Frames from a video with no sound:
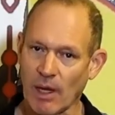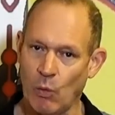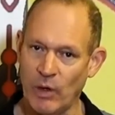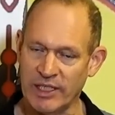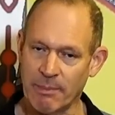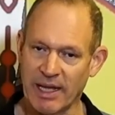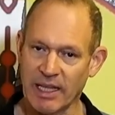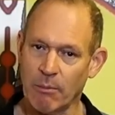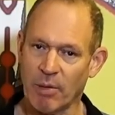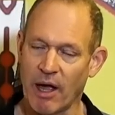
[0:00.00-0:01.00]
with some other
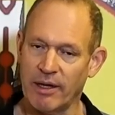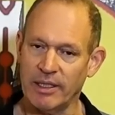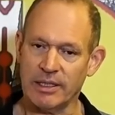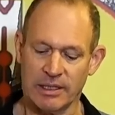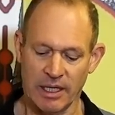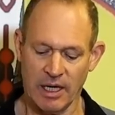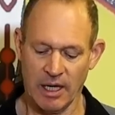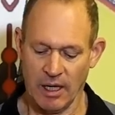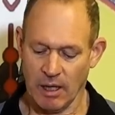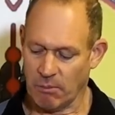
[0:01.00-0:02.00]
components.
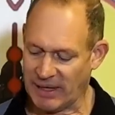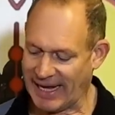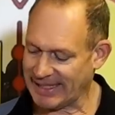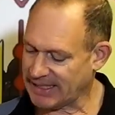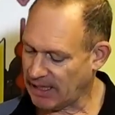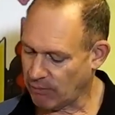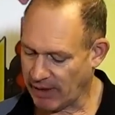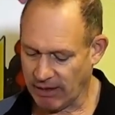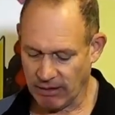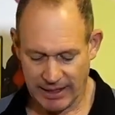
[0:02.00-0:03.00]
But,
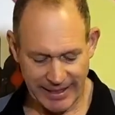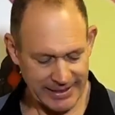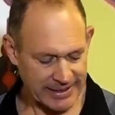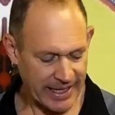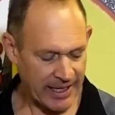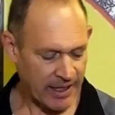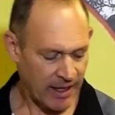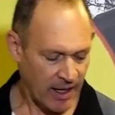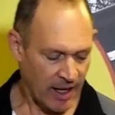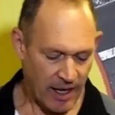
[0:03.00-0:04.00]
well, let's see
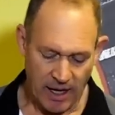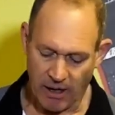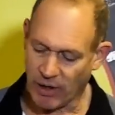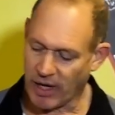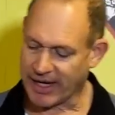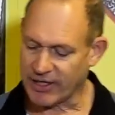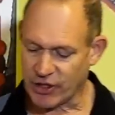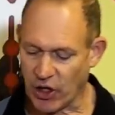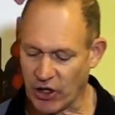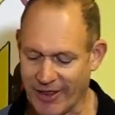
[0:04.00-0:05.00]
uh, what I can
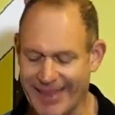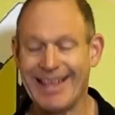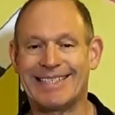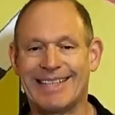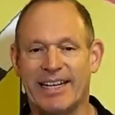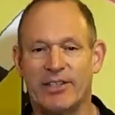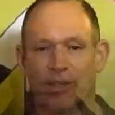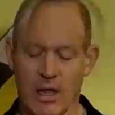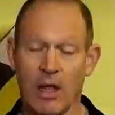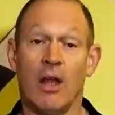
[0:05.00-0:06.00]
turn this into.